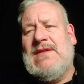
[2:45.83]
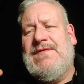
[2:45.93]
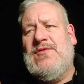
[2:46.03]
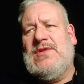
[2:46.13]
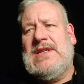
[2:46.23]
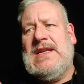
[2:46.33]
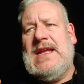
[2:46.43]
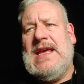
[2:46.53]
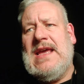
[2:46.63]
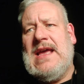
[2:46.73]
Now,
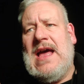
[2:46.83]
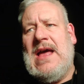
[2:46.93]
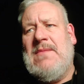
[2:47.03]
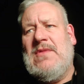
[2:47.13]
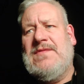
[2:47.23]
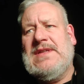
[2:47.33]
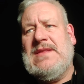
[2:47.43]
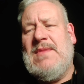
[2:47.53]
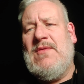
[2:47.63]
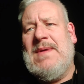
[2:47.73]
unfortunately, obviously
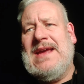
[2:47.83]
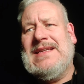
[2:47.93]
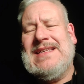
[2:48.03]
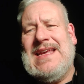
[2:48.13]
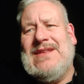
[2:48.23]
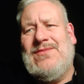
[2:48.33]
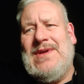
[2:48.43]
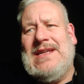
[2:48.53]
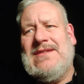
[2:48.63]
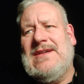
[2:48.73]
the Mirror Maze is
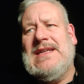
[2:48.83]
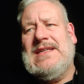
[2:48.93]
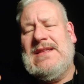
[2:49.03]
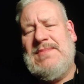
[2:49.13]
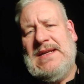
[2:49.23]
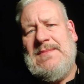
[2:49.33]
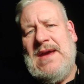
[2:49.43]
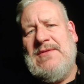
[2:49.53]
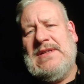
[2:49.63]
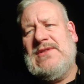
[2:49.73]
really tied into the Bloody
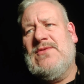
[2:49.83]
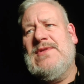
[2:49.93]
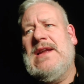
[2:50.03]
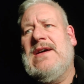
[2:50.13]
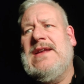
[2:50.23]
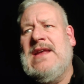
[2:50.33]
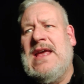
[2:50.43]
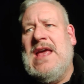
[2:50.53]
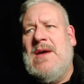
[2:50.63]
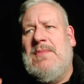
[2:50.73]
Mary storyline,
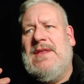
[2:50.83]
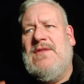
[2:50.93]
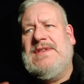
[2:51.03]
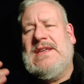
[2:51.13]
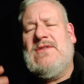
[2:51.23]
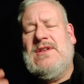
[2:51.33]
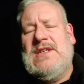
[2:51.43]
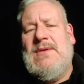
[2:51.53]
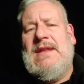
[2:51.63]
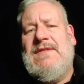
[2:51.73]
but they obviously couldn't
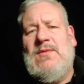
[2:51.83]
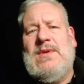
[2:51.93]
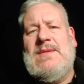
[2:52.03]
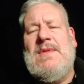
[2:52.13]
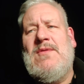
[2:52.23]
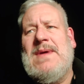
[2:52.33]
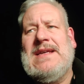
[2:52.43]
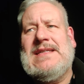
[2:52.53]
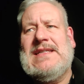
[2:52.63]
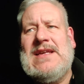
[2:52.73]
do anything with the Mirror
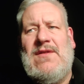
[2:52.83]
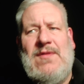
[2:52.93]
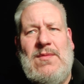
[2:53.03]
Maze itself.